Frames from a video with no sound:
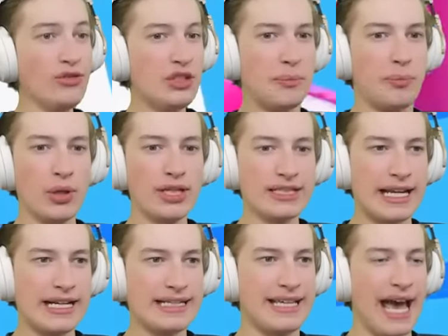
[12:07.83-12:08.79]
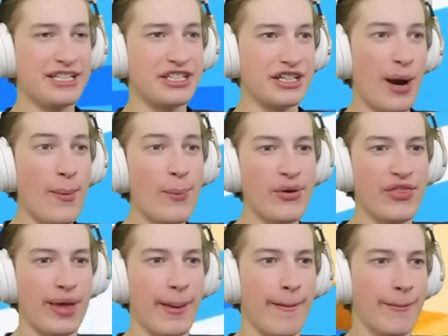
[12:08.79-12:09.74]
is the Bulletkin catching up
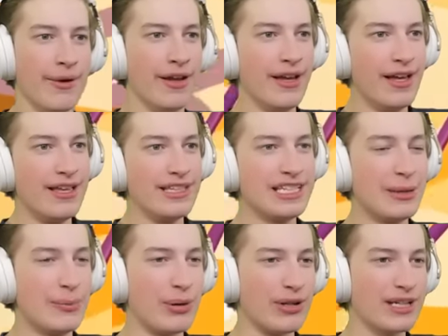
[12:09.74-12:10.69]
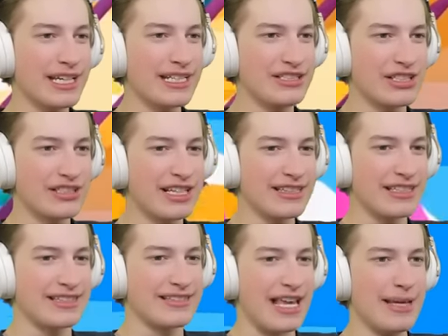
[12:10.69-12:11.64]
with him? Did the Bulletkin just get
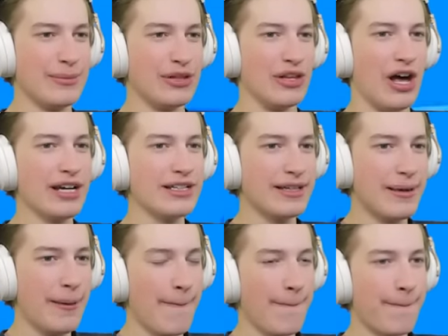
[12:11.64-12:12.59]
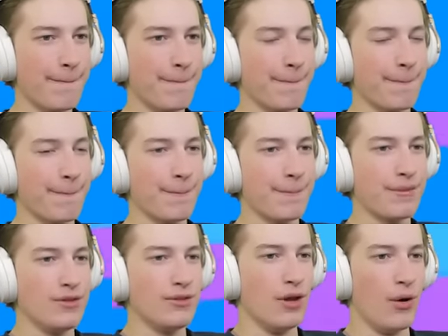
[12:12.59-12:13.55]
the same luck?
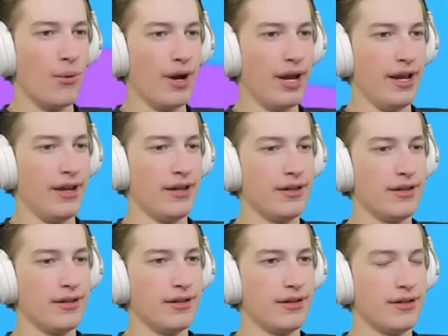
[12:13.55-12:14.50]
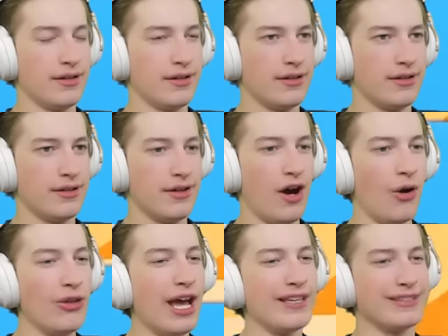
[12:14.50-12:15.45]
No way.
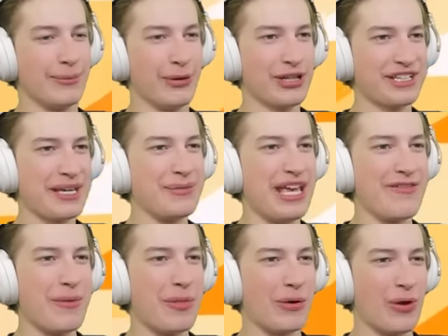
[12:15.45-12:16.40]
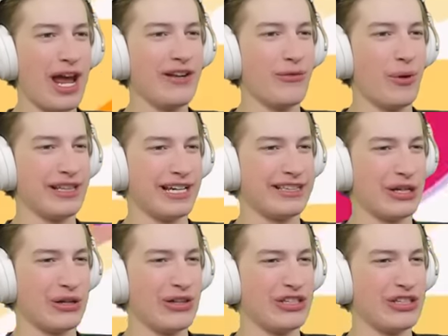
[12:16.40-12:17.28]
Oh, nice. The Bulletkin gave him the right-of-way like they're on